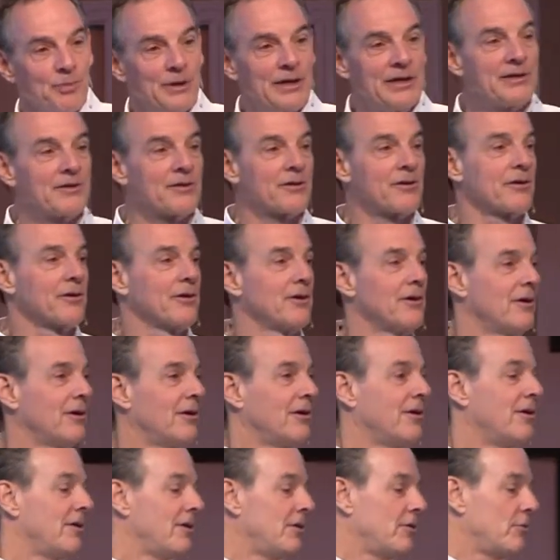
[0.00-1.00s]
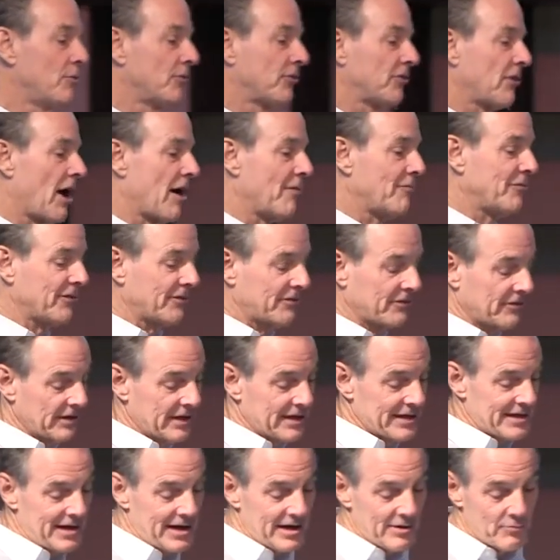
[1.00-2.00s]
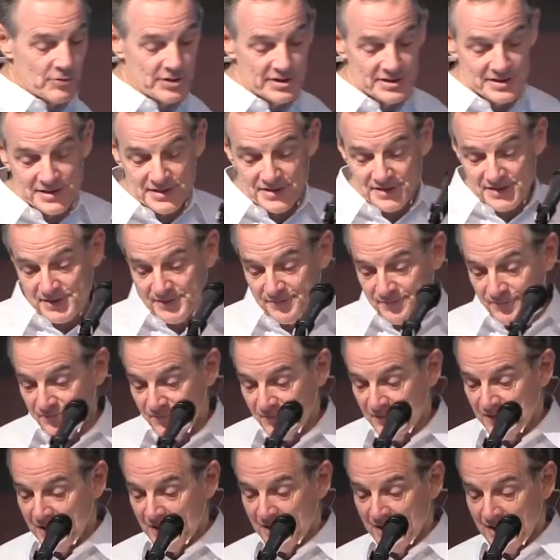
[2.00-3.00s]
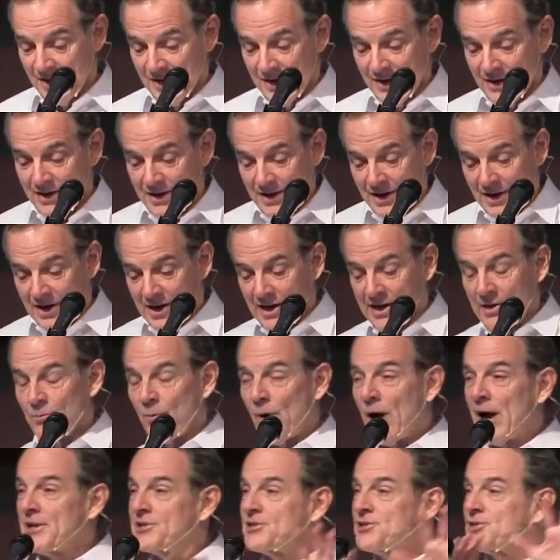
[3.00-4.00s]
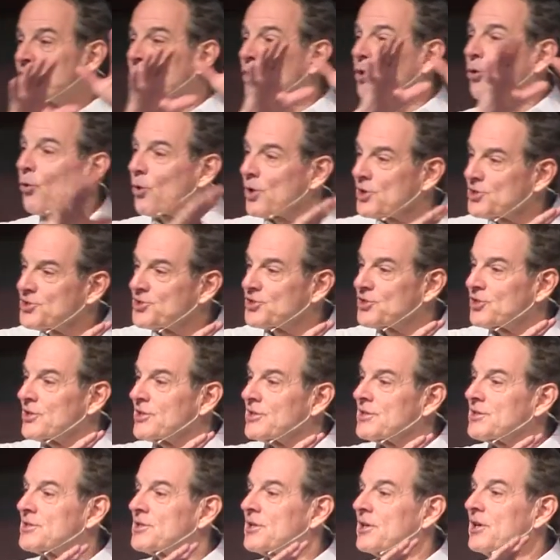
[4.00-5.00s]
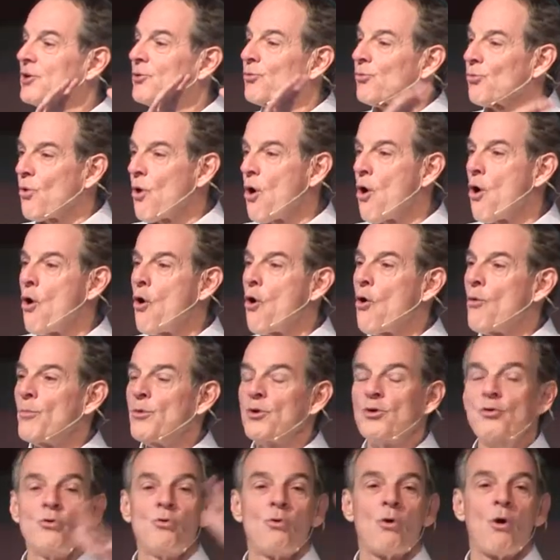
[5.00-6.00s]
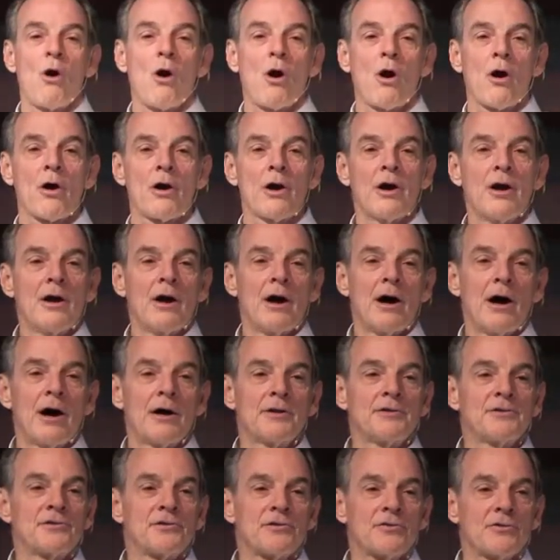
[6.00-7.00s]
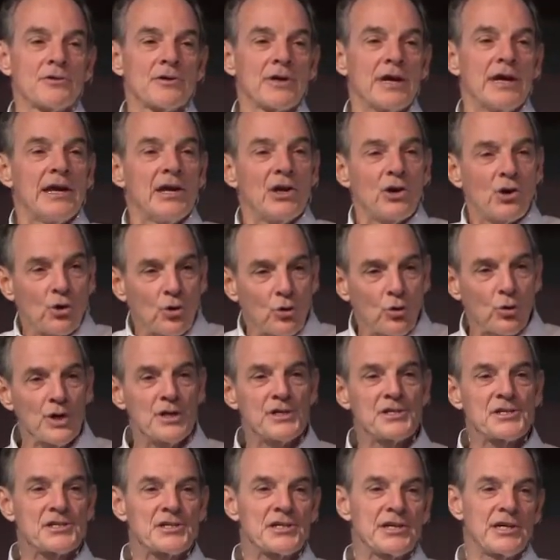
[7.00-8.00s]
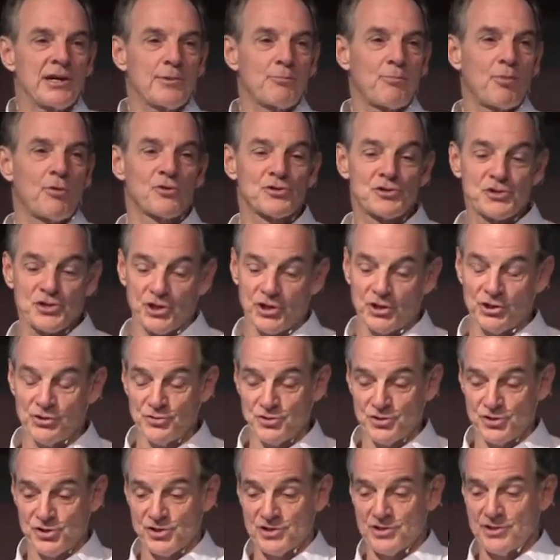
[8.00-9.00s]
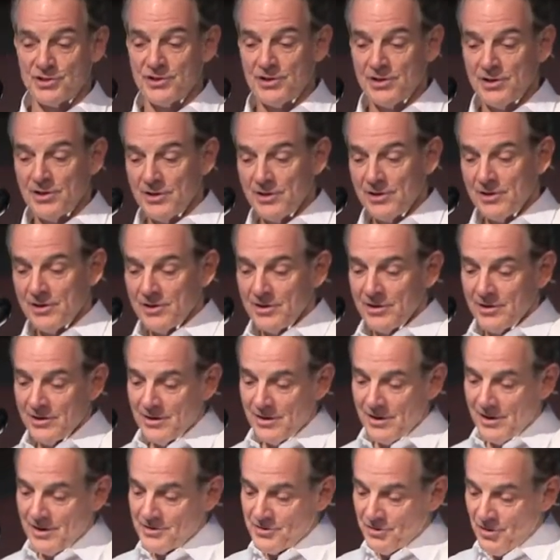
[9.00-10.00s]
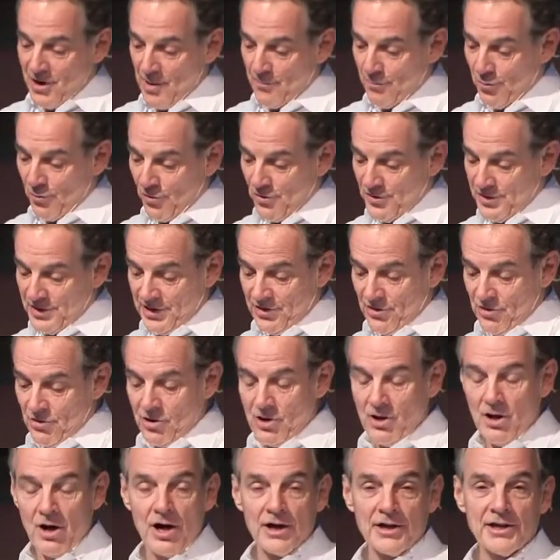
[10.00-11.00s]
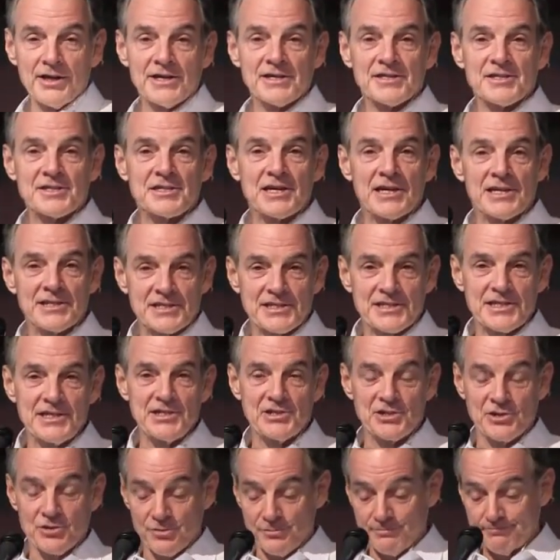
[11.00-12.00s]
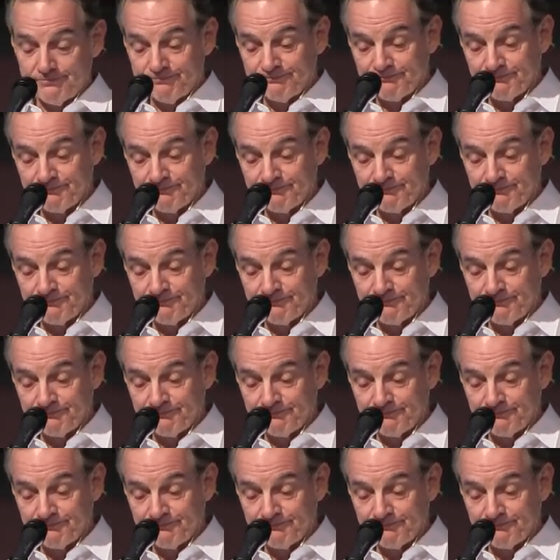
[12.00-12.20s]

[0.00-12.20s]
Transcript: Peter, who was obviously an eyewitness. Uh, he writes to Christians in Rome who are under increasing persecution under Emperor Nero Claudius Caesar.